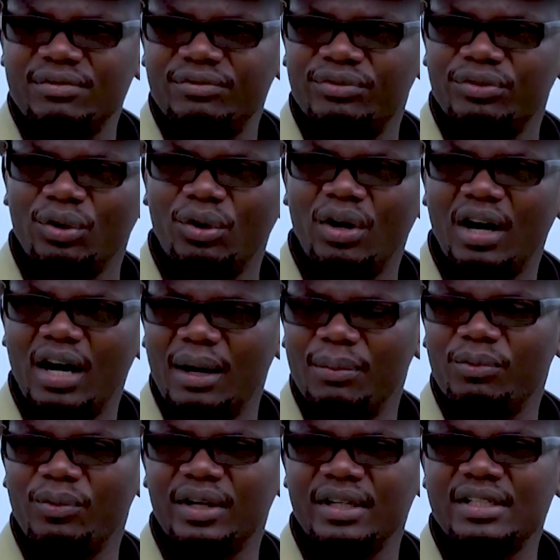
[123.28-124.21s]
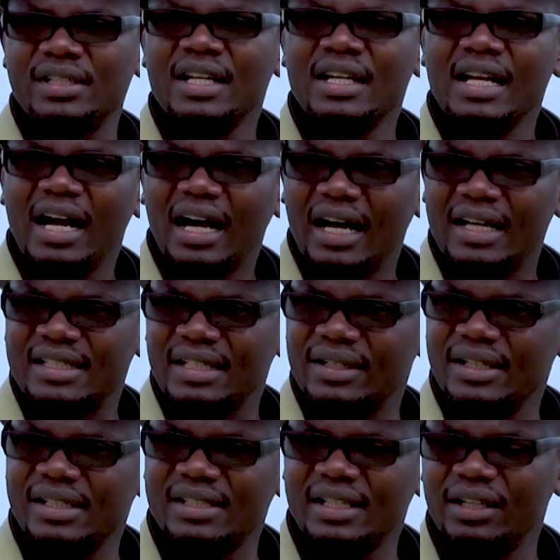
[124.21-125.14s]
flow upwards as a
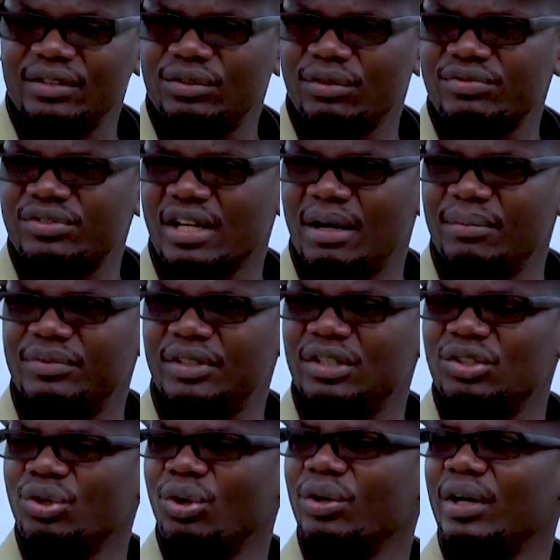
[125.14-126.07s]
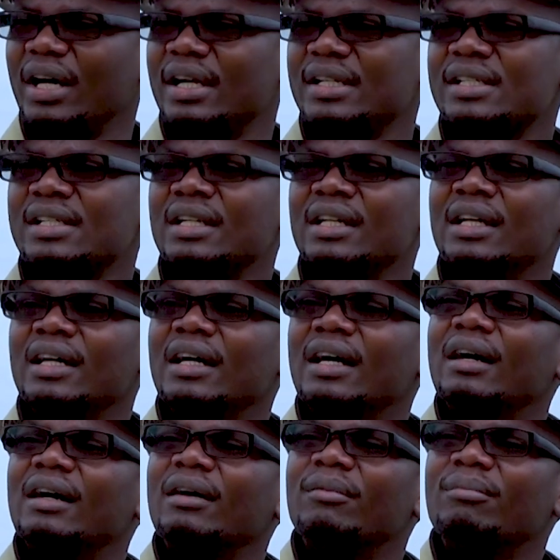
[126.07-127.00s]
result of something known as
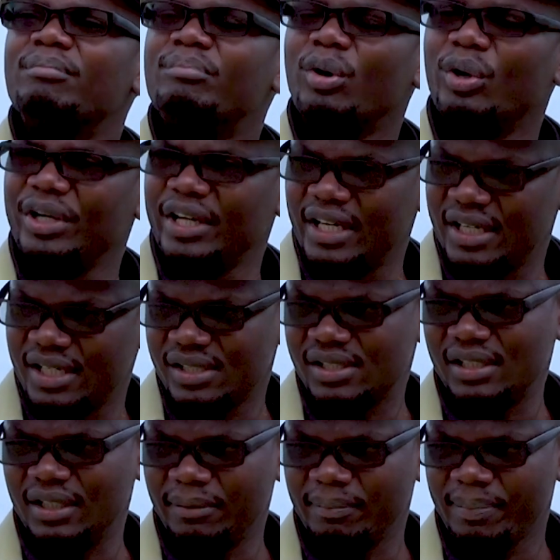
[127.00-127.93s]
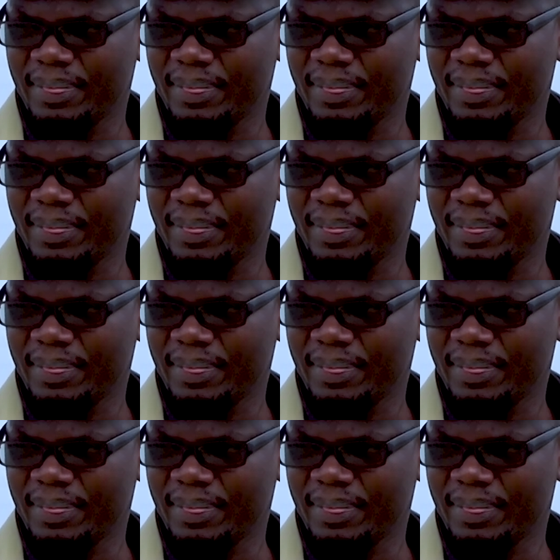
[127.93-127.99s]
buoyancy.